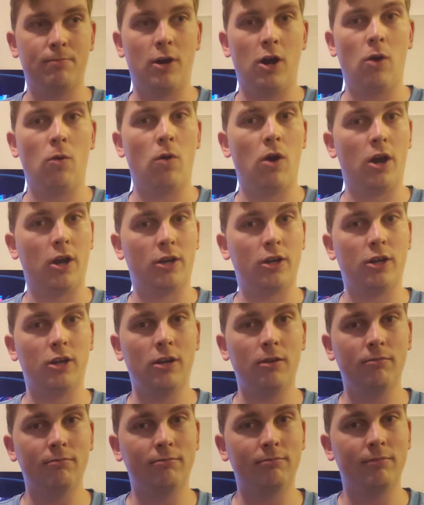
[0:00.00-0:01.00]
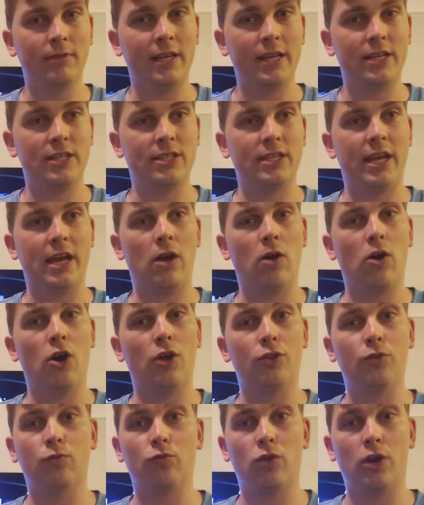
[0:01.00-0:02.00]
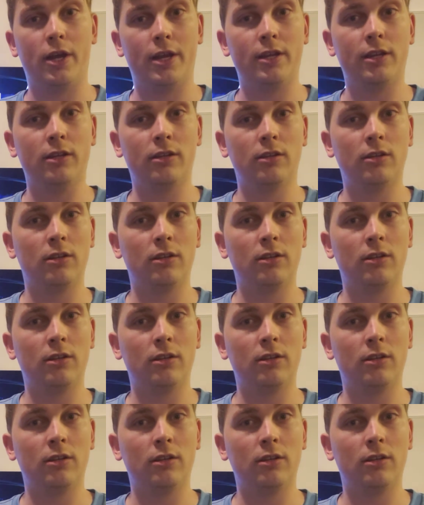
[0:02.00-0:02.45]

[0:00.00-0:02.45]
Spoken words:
Paul Walker is now on the run